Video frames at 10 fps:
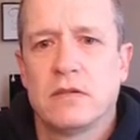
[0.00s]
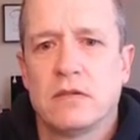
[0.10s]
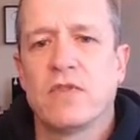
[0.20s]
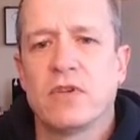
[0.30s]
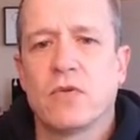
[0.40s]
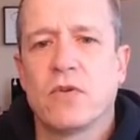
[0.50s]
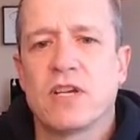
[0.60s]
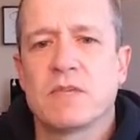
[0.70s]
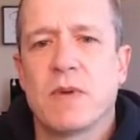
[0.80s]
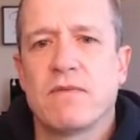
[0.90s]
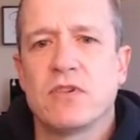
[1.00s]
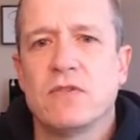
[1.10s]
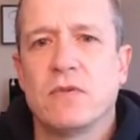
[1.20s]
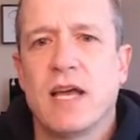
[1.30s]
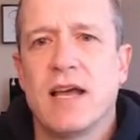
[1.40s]
for the door and a spot for
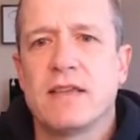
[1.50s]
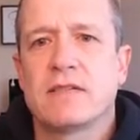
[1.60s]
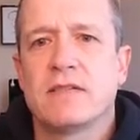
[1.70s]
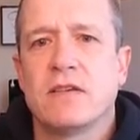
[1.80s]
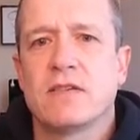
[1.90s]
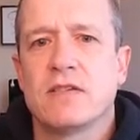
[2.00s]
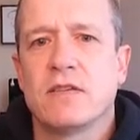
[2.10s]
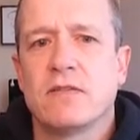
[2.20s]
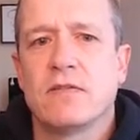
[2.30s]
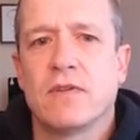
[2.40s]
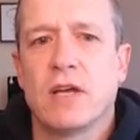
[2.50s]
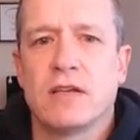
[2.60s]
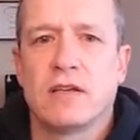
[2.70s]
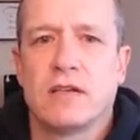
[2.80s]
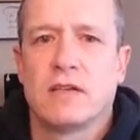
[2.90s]
two glass so you can see through the
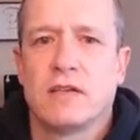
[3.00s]
front.